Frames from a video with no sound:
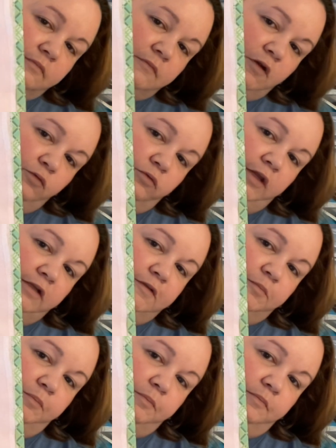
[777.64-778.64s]
Oh, that
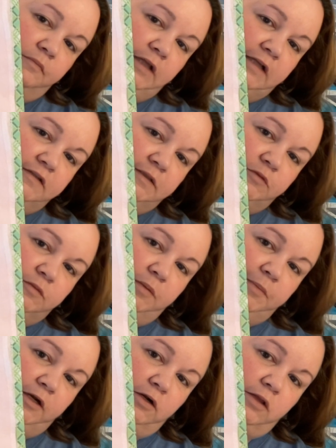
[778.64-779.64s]
seems to be
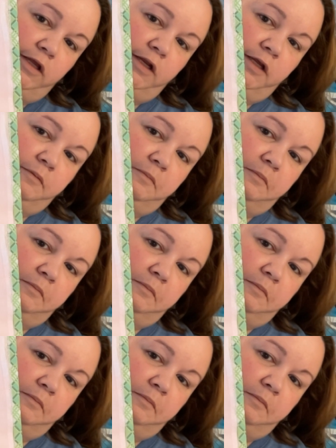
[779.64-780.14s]
better lighting.